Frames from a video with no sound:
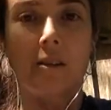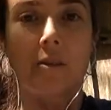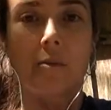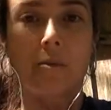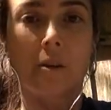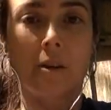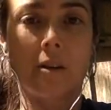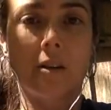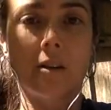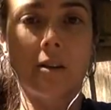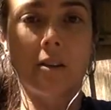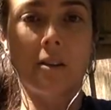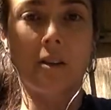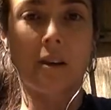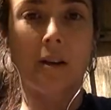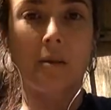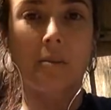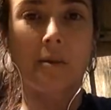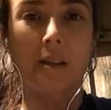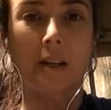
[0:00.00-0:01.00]
work on the
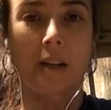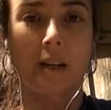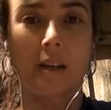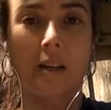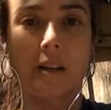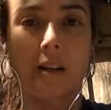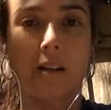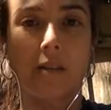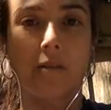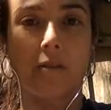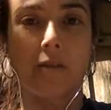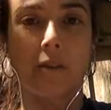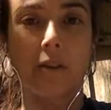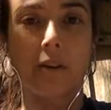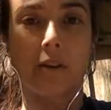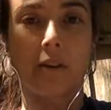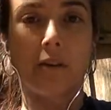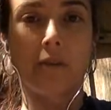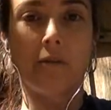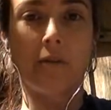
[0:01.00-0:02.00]
top side
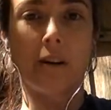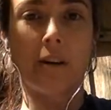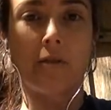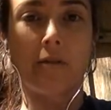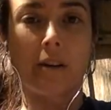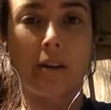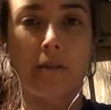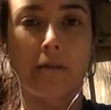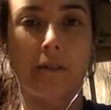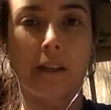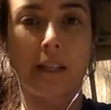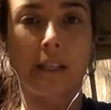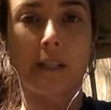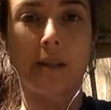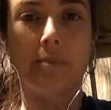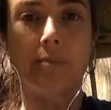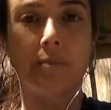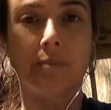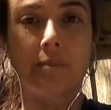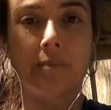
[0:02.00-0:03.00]
of our feet.
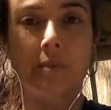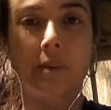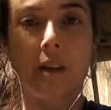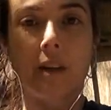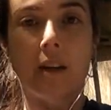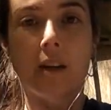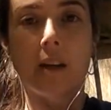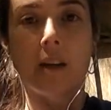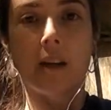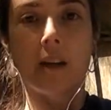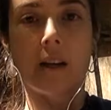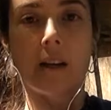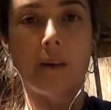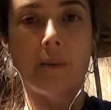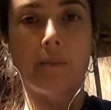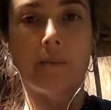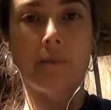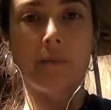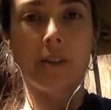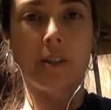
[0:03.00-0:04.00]

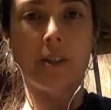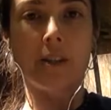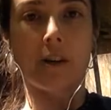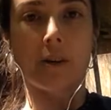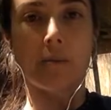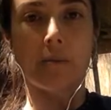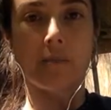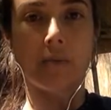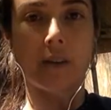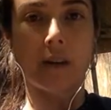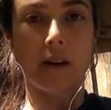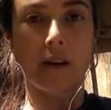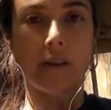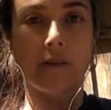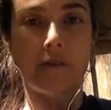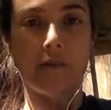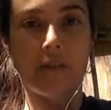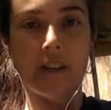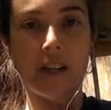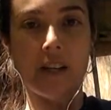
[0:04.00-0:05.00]
So our
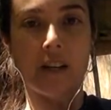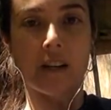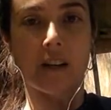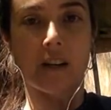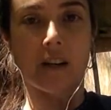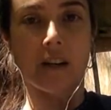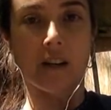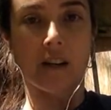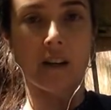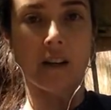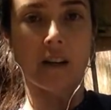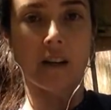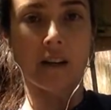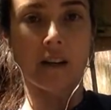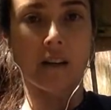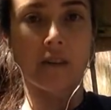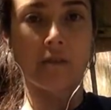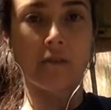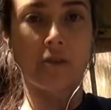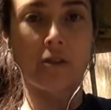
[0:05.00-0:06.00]
feet are
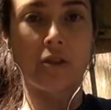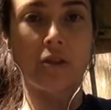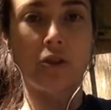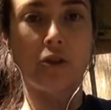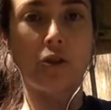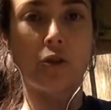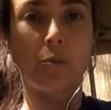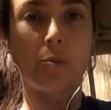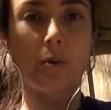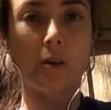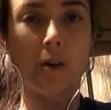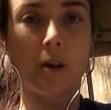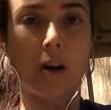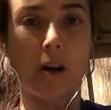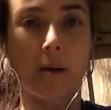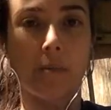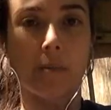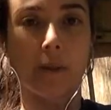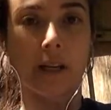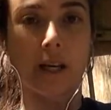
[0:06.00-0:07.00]
super
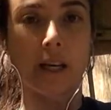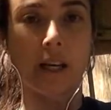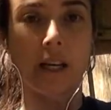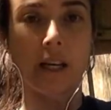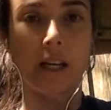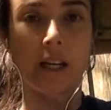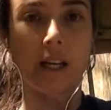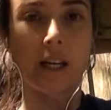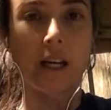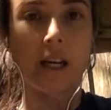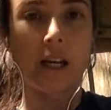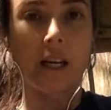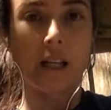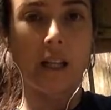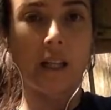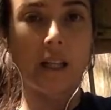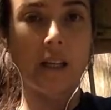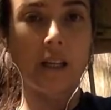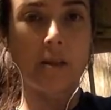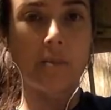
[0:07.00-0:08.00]
complicated.
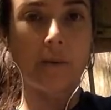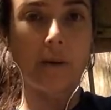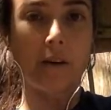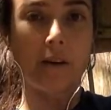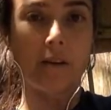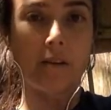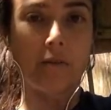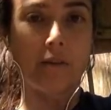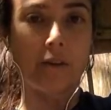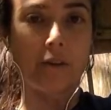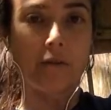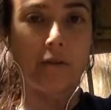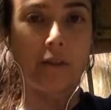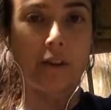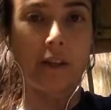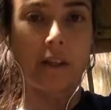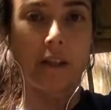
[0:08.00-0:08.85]
This part of your foot